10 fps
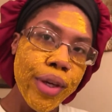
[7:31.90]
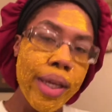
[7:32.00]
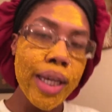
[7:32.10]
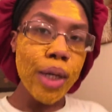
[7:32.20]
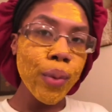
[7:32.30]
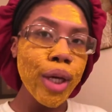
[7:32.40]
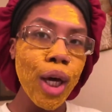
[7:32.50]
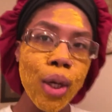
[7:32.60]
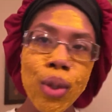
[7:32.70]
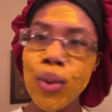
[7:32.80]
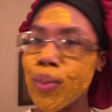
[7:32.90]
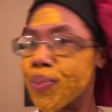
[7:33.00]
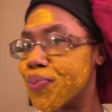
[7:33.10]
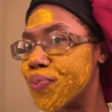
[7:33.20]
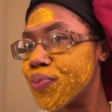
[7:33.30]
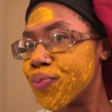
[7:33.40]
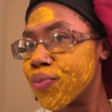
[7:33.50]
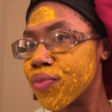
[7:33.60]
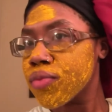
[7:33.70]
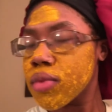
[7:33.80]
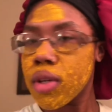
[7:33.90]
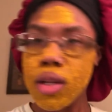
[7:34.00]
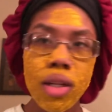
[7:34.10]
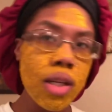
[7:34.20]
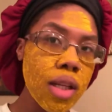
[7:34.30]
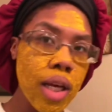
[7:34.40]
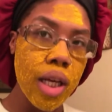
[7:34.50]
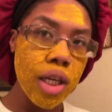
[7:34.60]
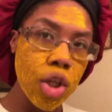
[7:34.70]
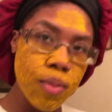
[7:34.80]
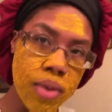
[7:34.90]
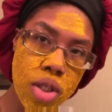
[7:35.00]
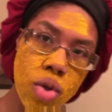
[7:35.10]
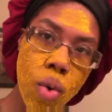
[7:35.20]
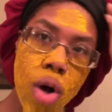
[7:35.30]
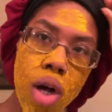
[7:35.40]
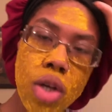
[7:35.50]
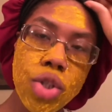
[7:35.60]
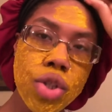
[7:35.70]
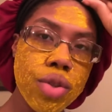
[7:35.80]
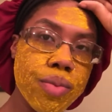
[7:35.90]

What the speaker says: Here we go. Looking like a human squash.